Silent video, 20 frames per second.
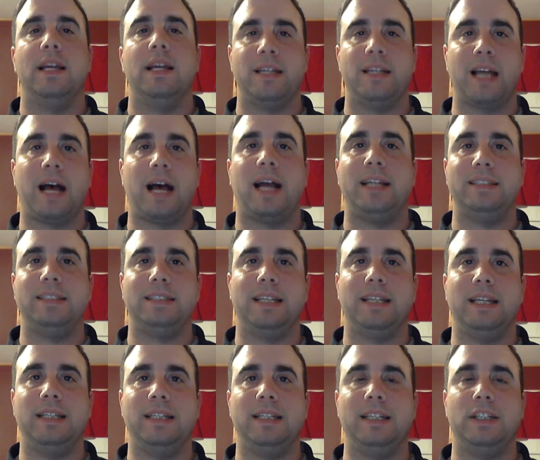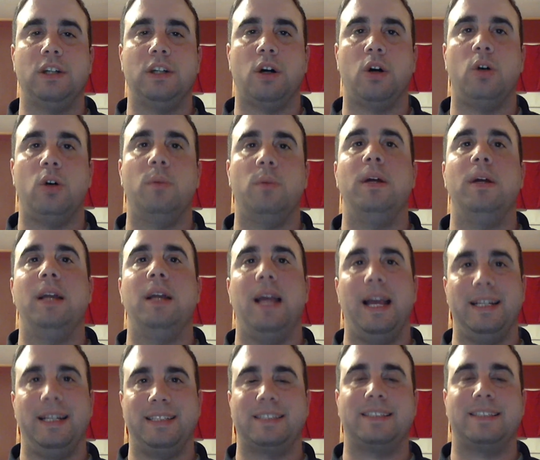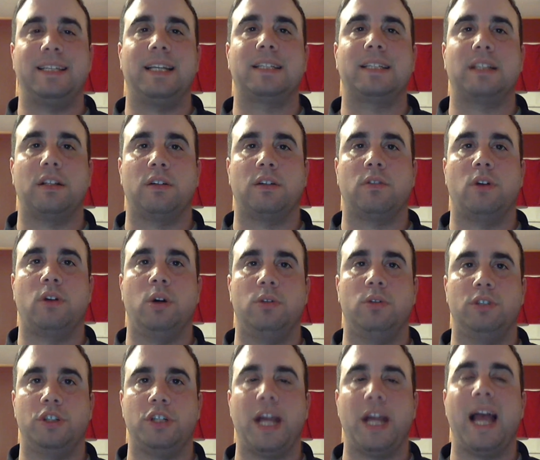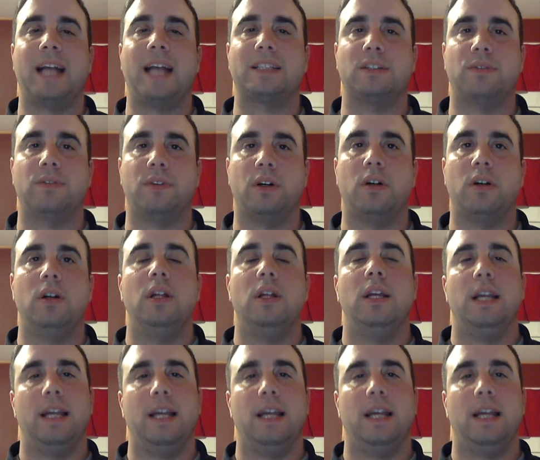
9 to Indy at home and 6 on the road to Jacksonville.